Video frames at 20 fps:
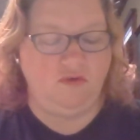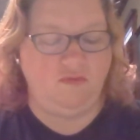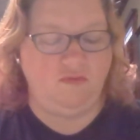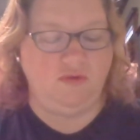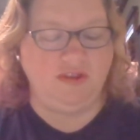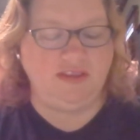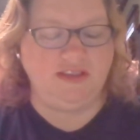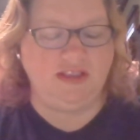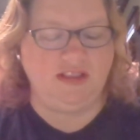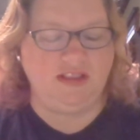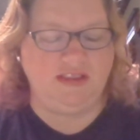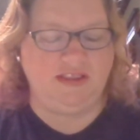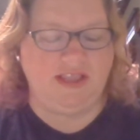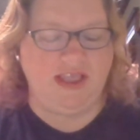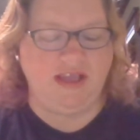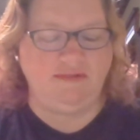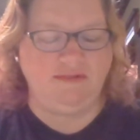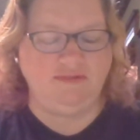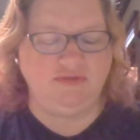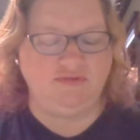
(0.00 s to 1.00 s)
What's a
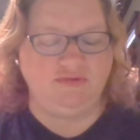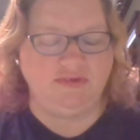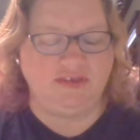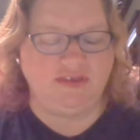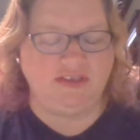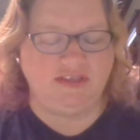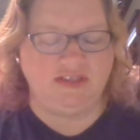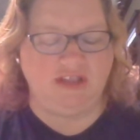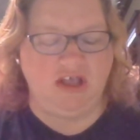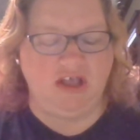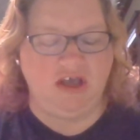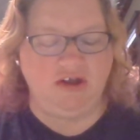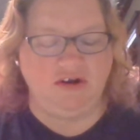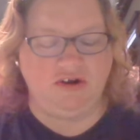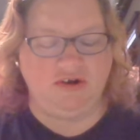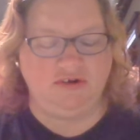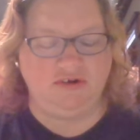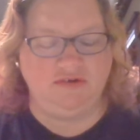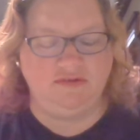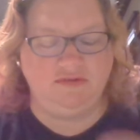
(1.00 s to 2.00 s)
lamb to a
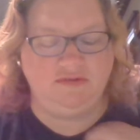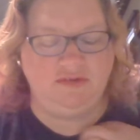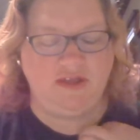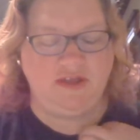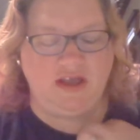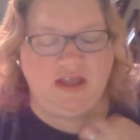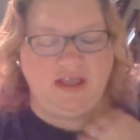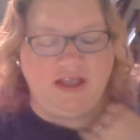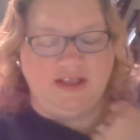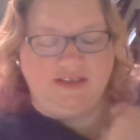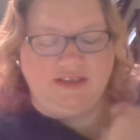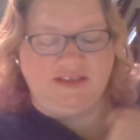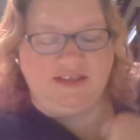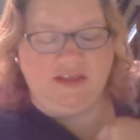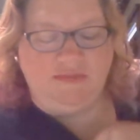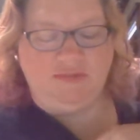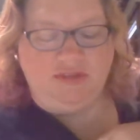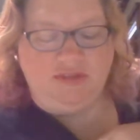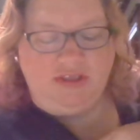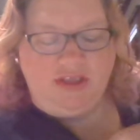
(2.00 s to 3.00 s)
slaughter? I asked
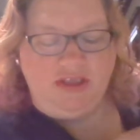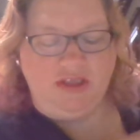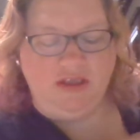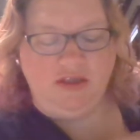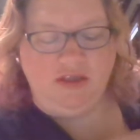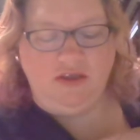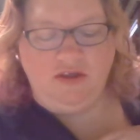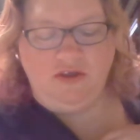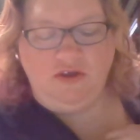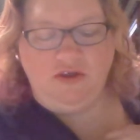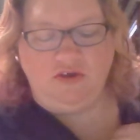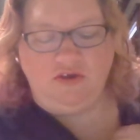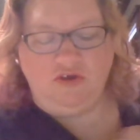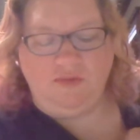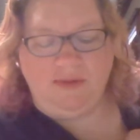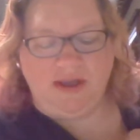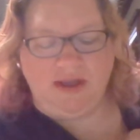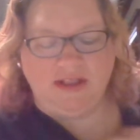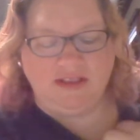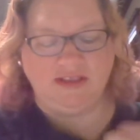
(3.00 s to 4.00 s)
sleepily. Go
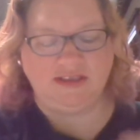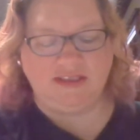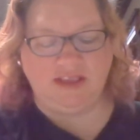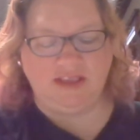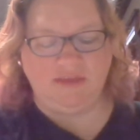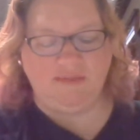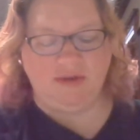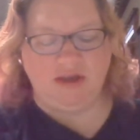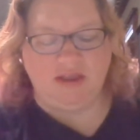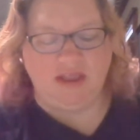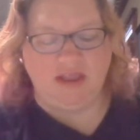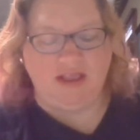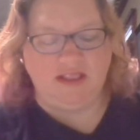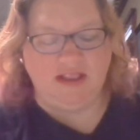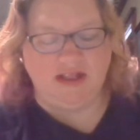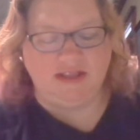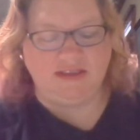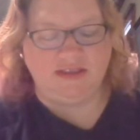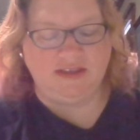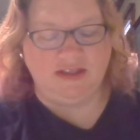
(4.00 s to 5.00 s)
back to sleep, Augie,
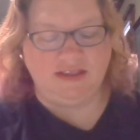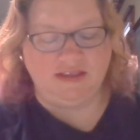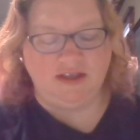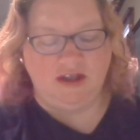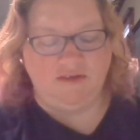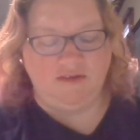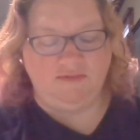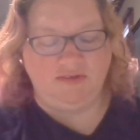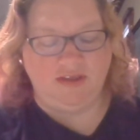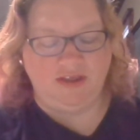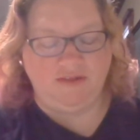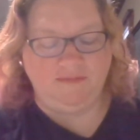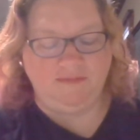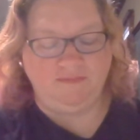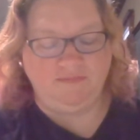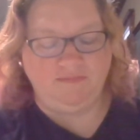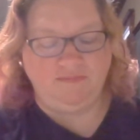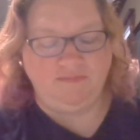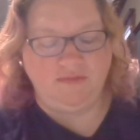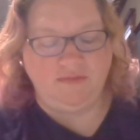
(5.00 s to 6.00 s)
Dad said softly.
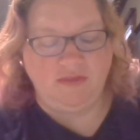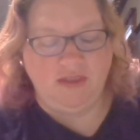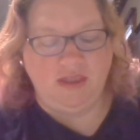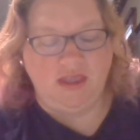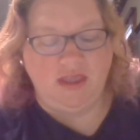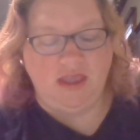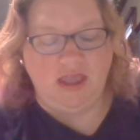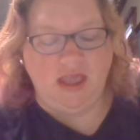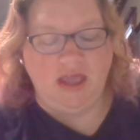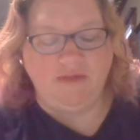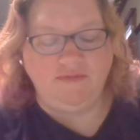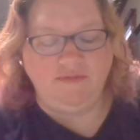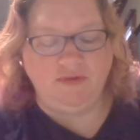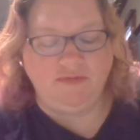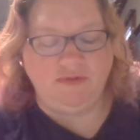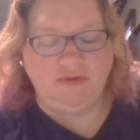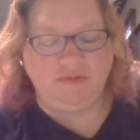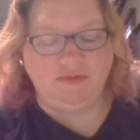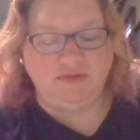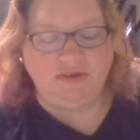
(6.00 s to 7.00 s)

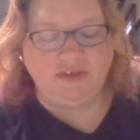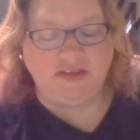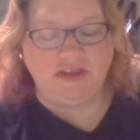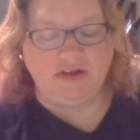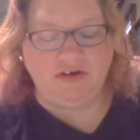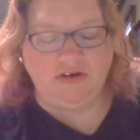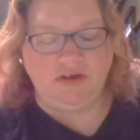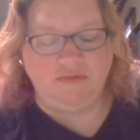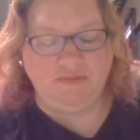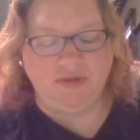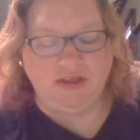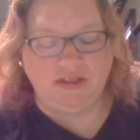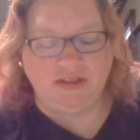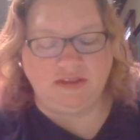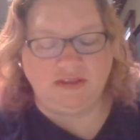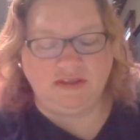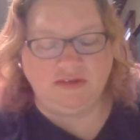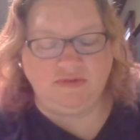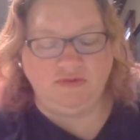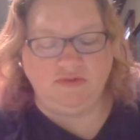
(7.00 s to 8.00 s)
Everyone will stare at me
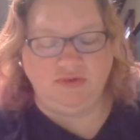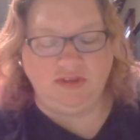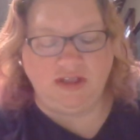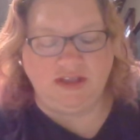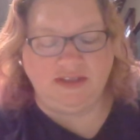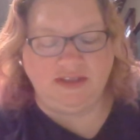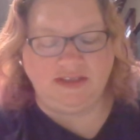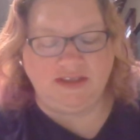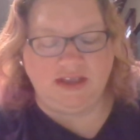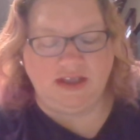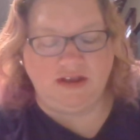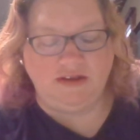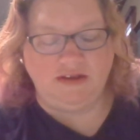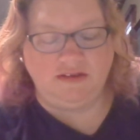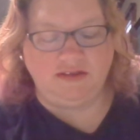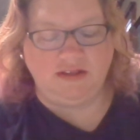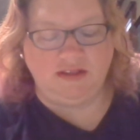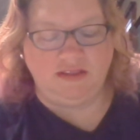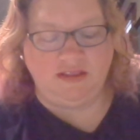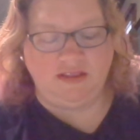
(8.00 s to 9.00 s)
at school, I said,
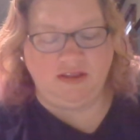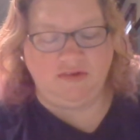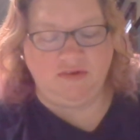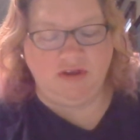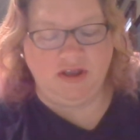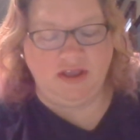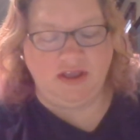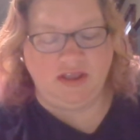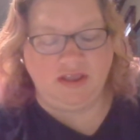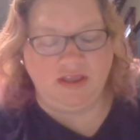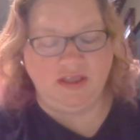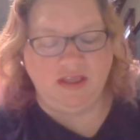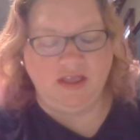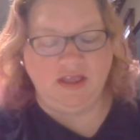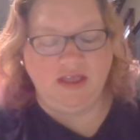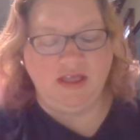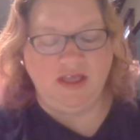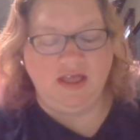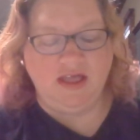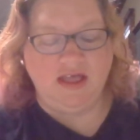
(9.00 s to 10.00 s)
suddenly crying.
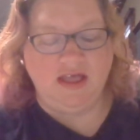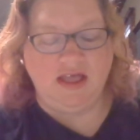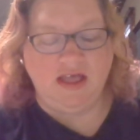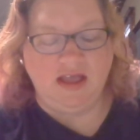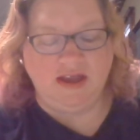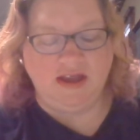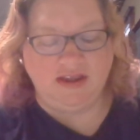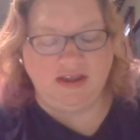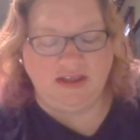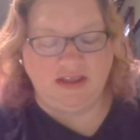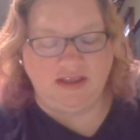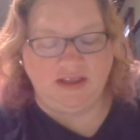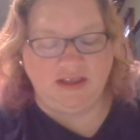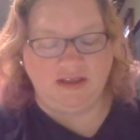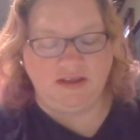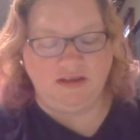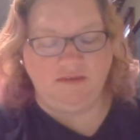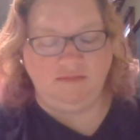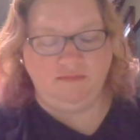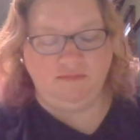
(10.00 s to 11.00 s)
Honey,
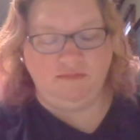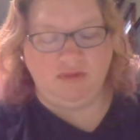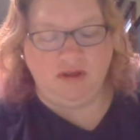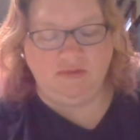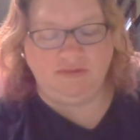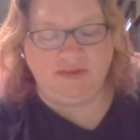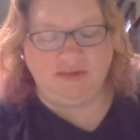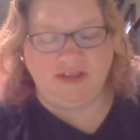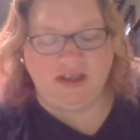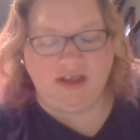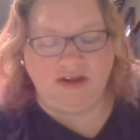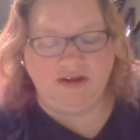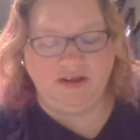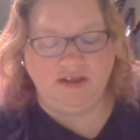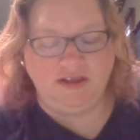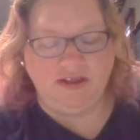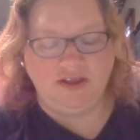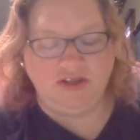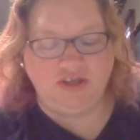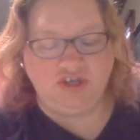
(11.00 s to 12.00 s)
Mom said.
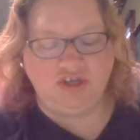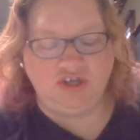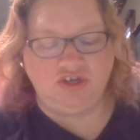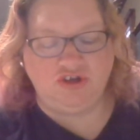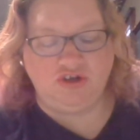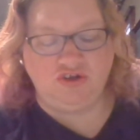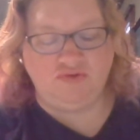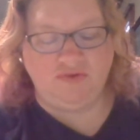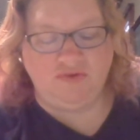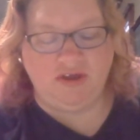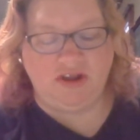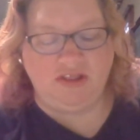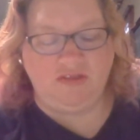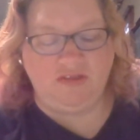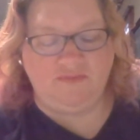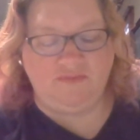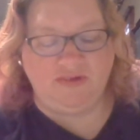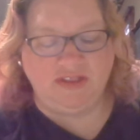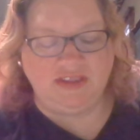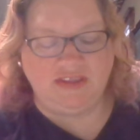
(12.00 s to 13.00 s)
She turned around in the
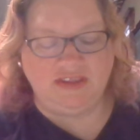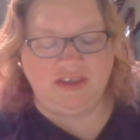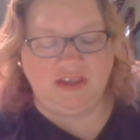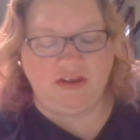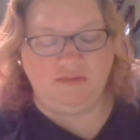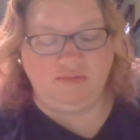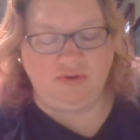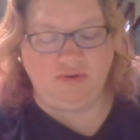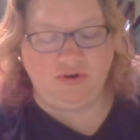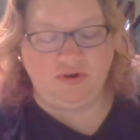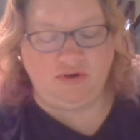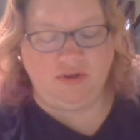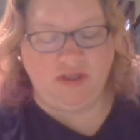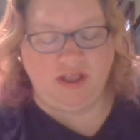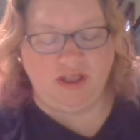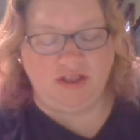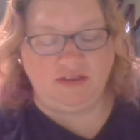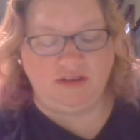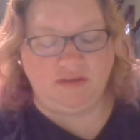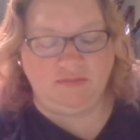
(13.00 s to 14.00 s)
front seat and put her
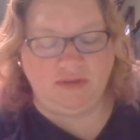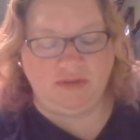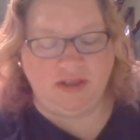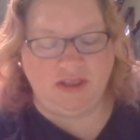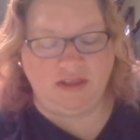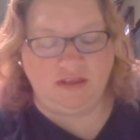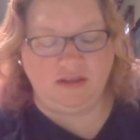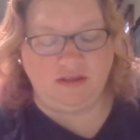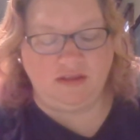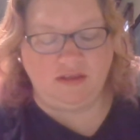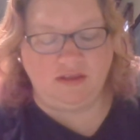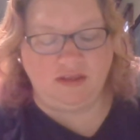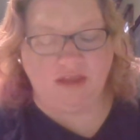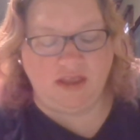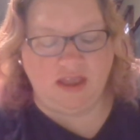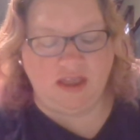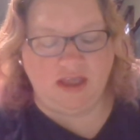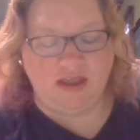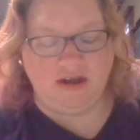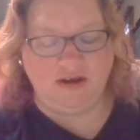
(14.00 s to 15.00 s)
hand on my
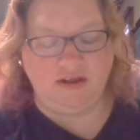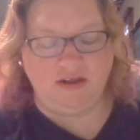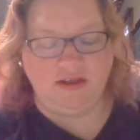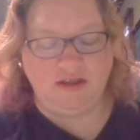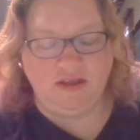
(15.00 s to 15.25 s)
head.